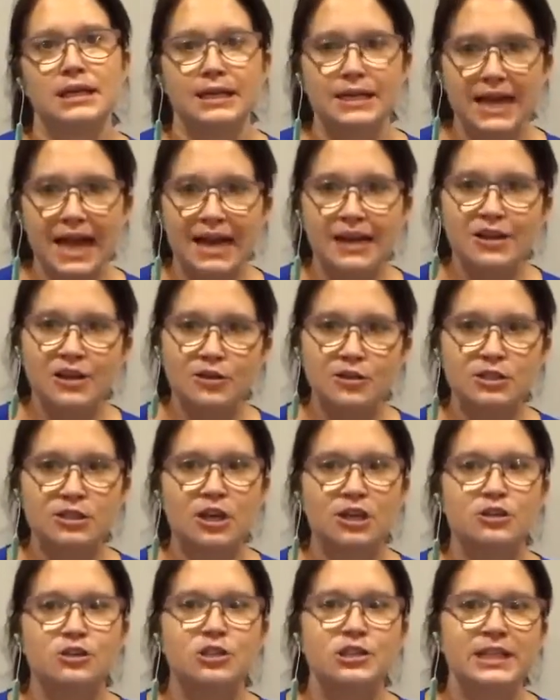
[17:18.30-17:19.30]
Can you
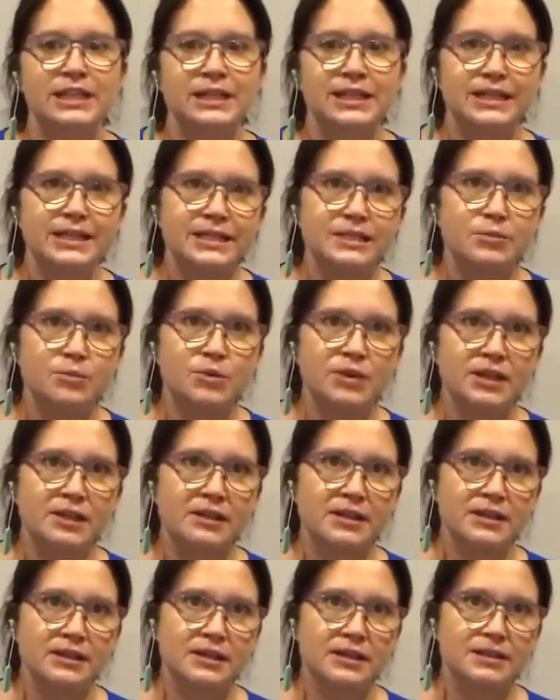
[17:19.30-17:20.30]
start doing these
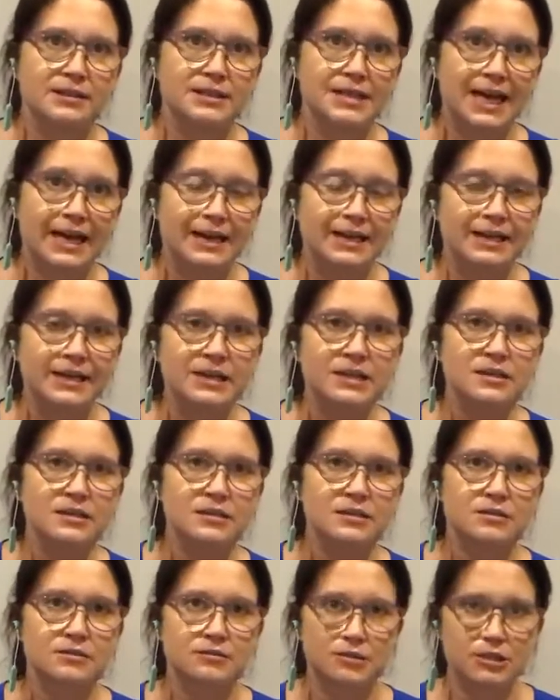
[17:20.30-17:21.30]
breathing
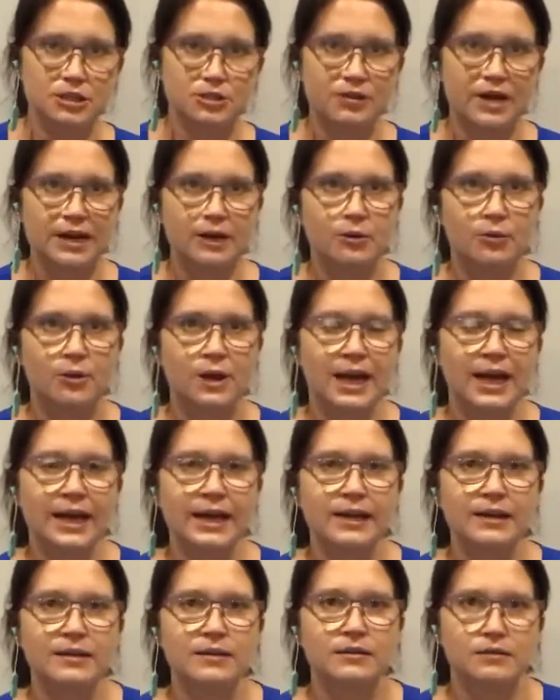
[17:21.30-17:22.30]
techniques straight away?
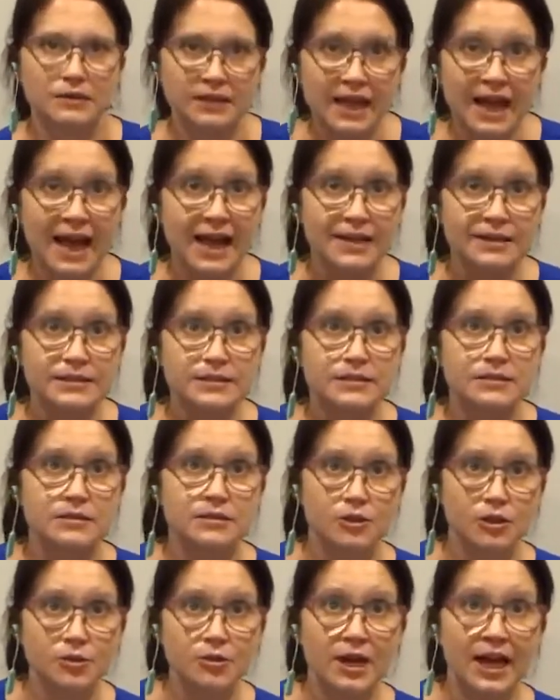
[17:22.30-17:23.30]
Yes,
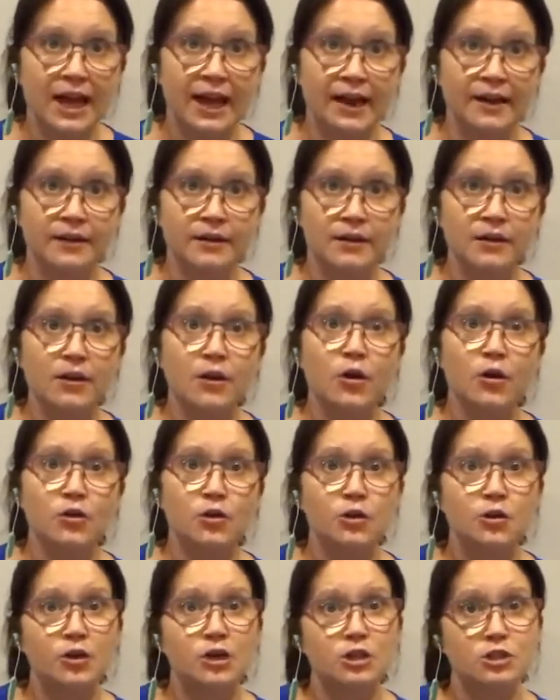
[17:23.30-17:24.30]
you can.
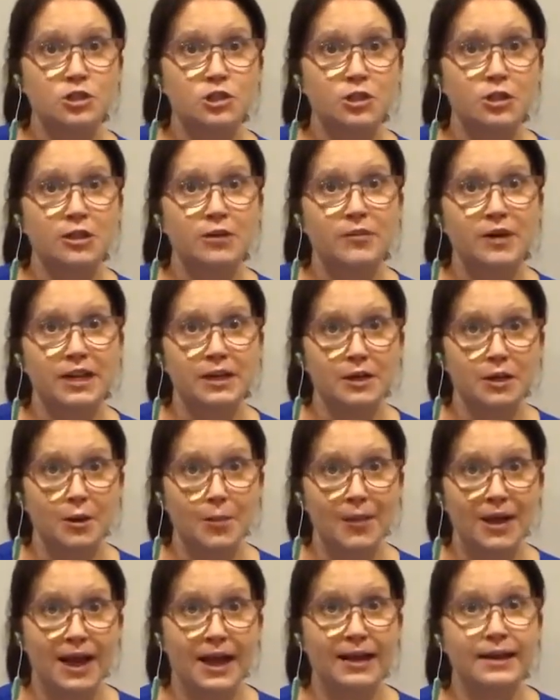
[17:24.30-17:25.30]
You can do them in your
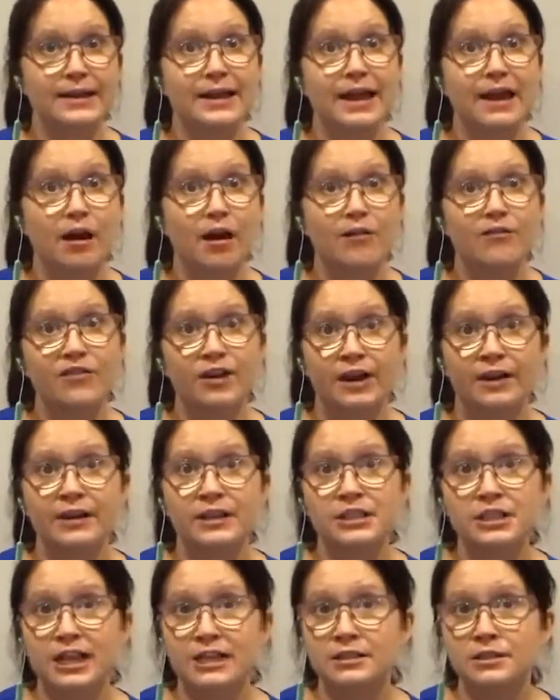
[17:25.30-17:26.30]
bed. They are
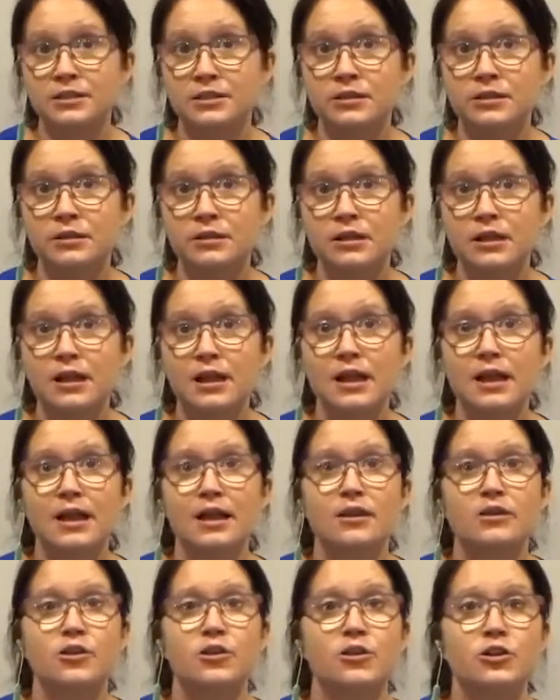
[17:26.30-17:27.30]
very gentle.
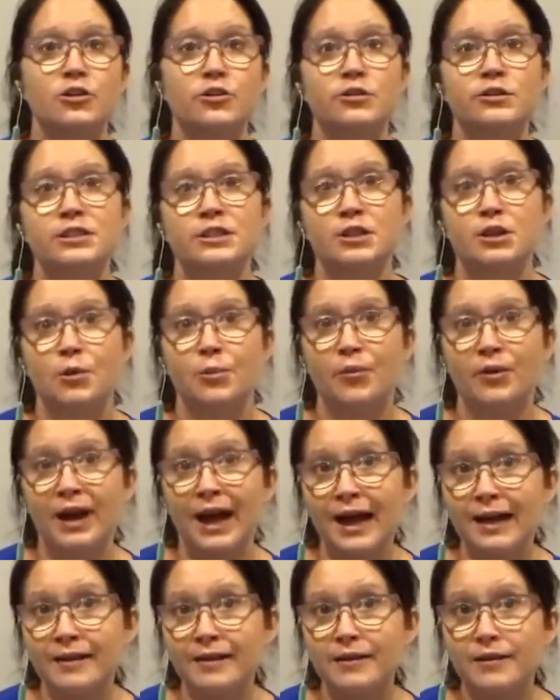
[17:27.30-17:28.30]
You're using your
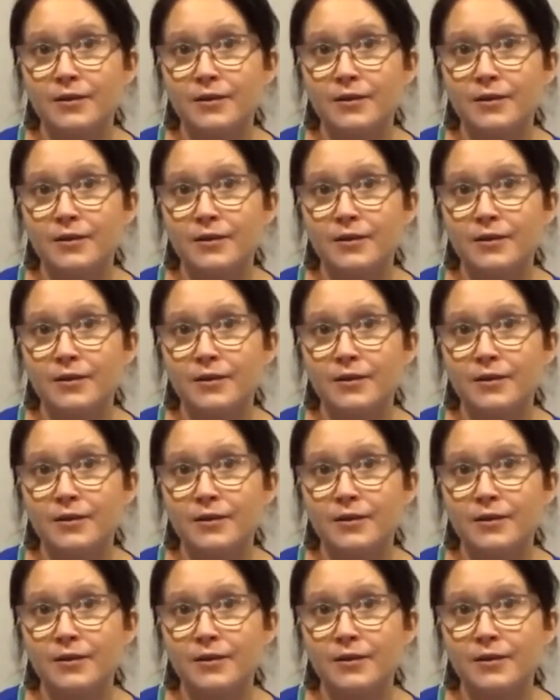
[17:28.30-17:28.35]
breath.